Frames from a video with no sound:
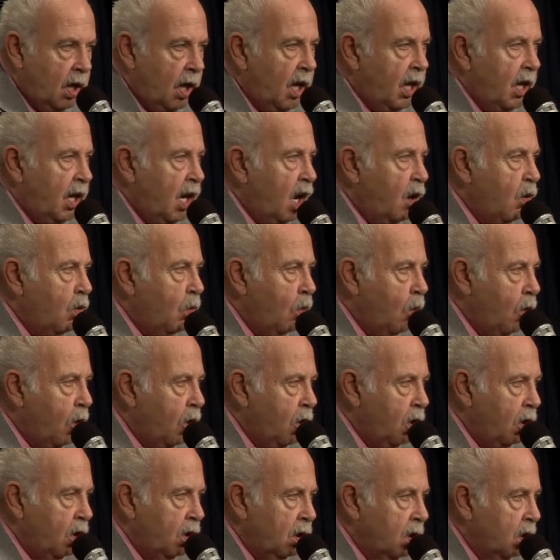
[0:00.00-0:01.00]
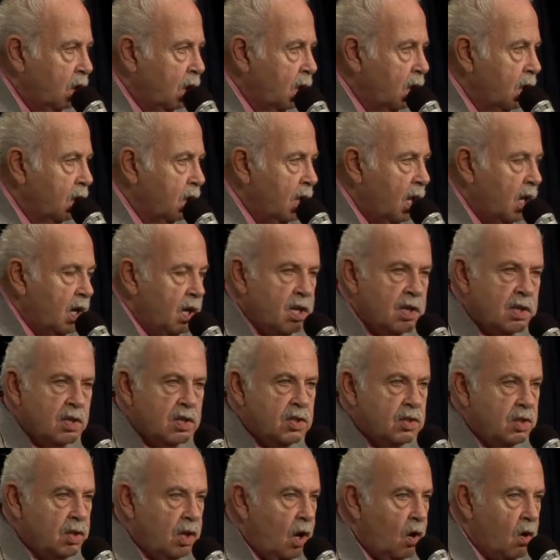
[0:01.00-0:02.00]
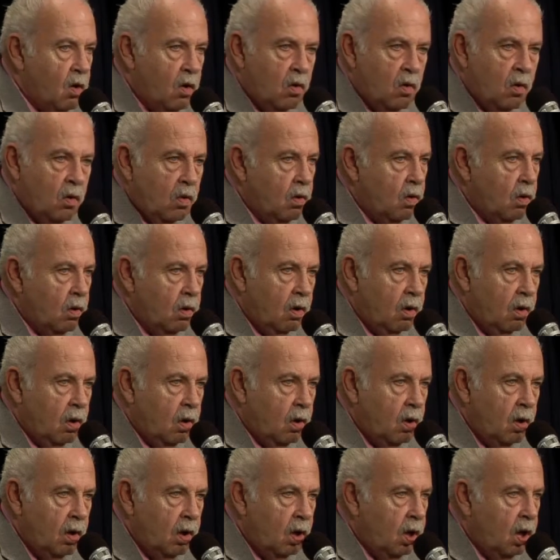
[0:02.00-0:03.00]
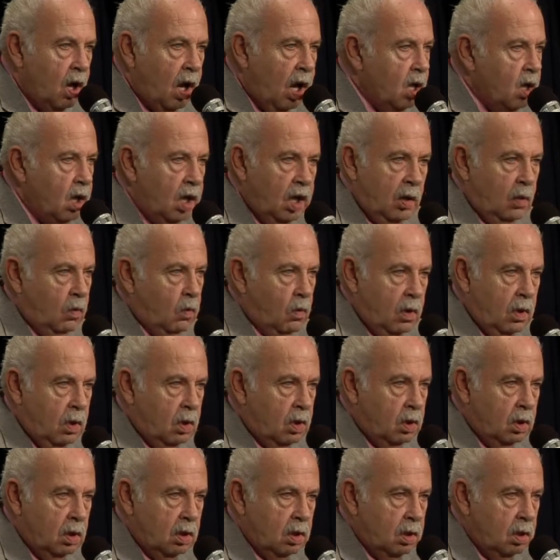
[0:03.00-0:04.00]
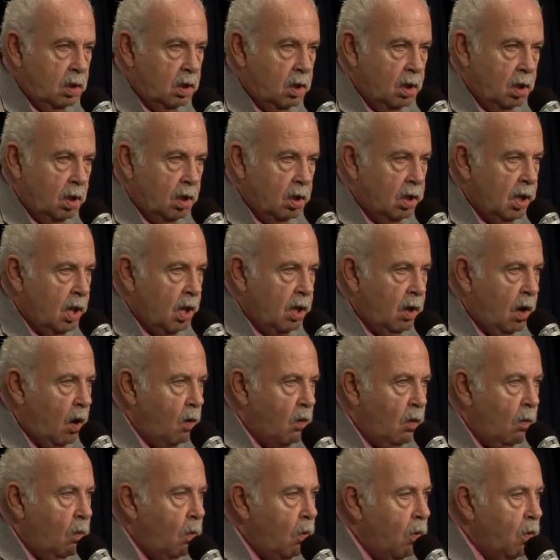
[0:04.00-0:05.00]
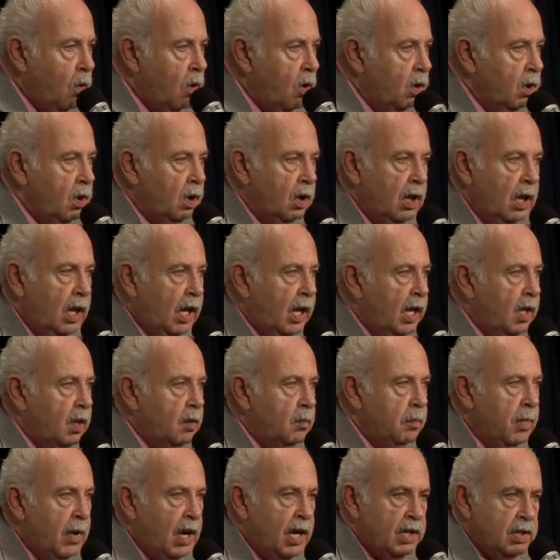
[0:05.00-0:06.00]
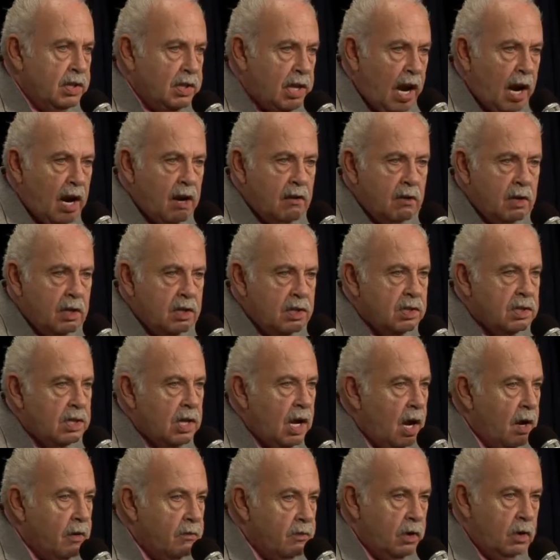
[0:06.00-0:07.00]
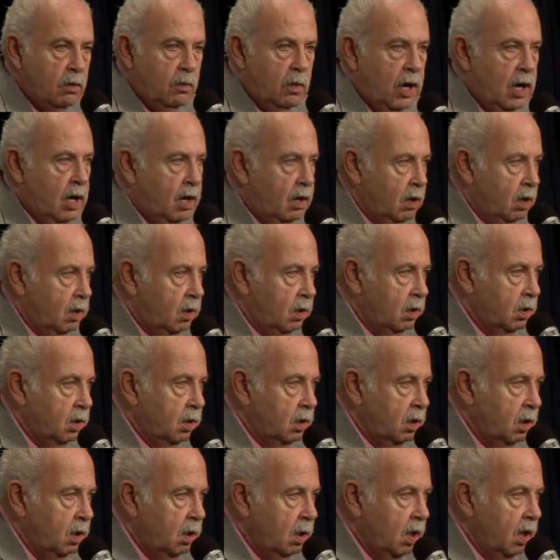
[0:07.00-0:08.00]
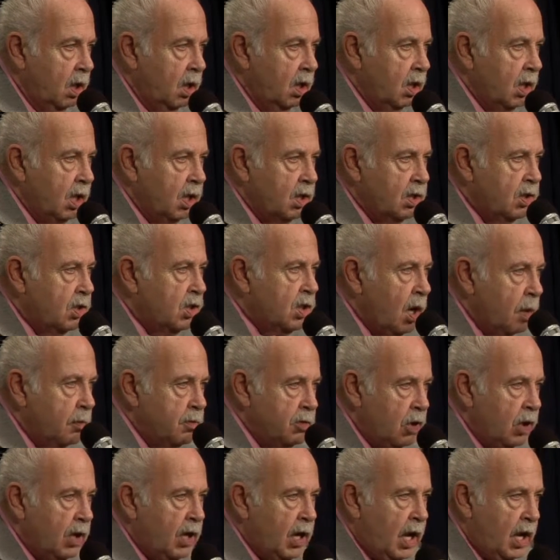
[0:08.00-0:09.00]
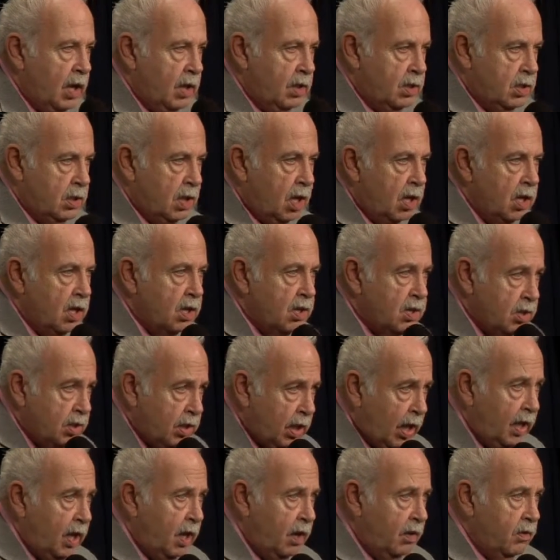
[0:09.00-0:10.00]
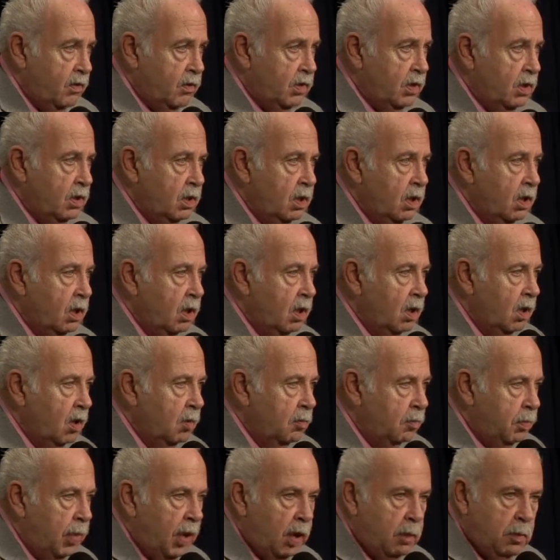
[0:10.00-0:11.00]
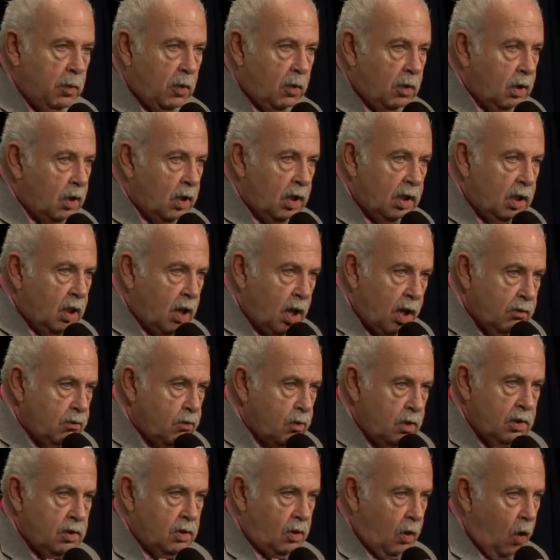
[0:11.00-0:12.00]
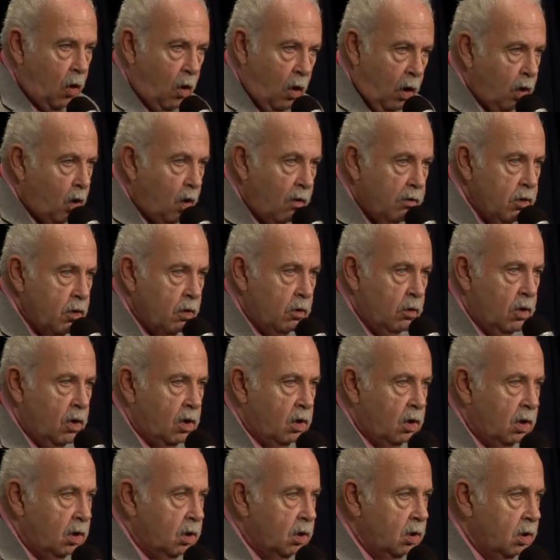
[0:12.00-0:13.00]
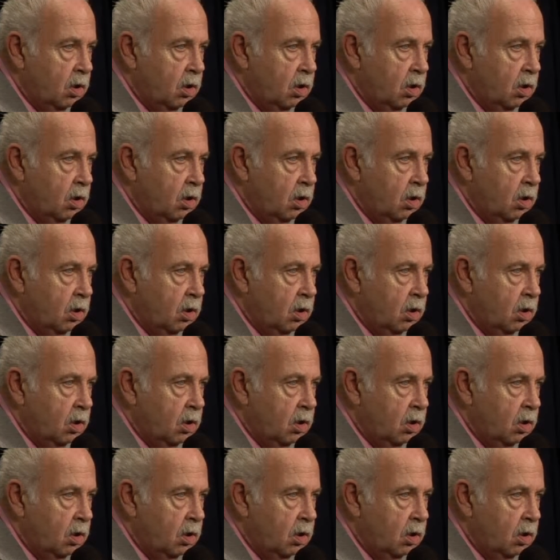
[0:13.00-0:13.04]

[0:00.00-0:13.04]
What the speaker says: in a world that is so unequal, that a world led by tyrants everywhere, that subjugates and enslaves people in countries all over the world.